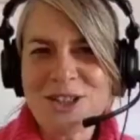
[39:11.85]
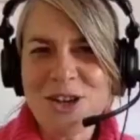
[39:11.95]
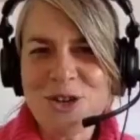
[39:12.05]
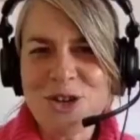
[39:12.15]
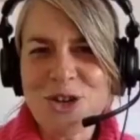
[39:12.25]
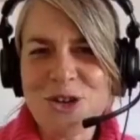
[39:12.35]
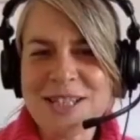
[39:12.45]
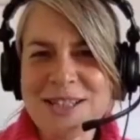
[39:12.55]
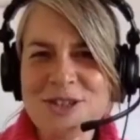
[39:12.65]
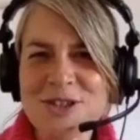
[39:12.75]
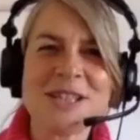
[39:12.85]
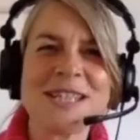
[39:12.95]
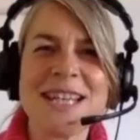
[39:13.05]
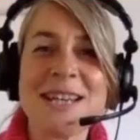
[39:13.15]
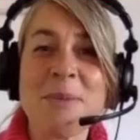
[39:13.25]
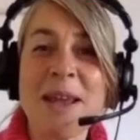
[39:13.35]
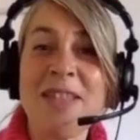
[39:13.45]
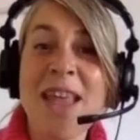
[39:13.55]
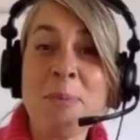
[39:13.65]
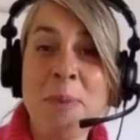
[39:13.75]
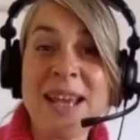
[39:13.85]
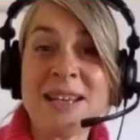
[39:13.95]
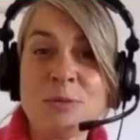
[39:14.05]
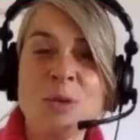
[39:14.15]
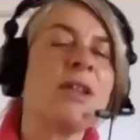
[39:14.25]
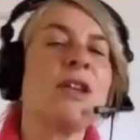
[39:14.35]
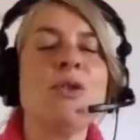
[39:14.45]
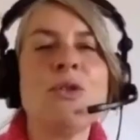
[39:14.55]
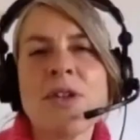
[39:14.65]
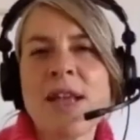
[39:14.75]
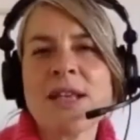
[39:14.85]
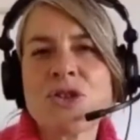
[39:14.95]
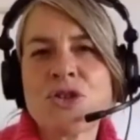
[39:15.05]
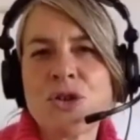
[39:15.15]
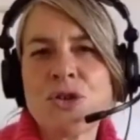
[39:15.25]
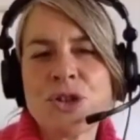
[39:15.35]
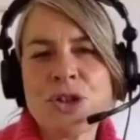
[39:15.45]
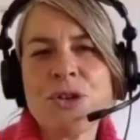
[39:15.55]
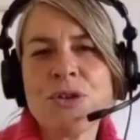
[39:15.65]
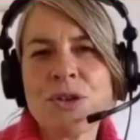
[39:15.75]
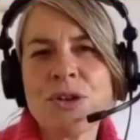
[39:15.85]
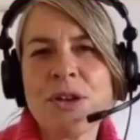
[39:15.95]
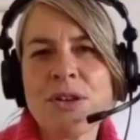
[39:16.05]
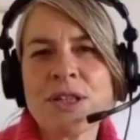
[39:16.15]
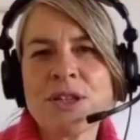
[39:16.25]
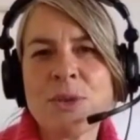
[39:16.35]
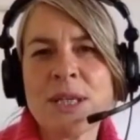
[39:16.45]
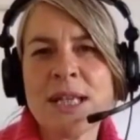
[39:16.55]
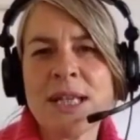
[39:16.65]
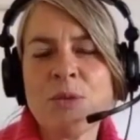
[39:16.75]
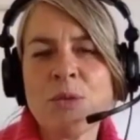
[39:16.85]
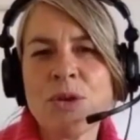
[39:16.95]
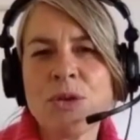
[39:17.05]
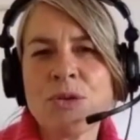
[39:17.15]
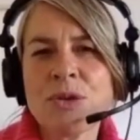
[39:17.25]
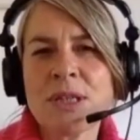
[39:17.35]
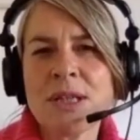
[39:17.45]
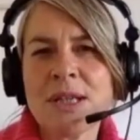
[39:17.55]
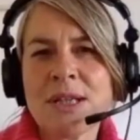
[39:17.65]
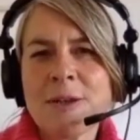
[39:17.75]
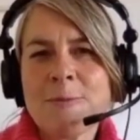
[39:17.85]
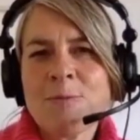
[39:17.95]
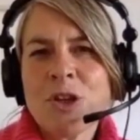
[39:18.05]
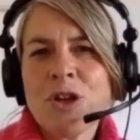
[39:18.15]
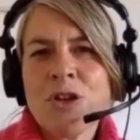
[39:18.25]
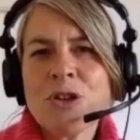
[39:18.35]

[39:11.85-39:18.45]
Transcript: so curious, and sort of sending back, whether you think that's true too, that do we need a wound? You know,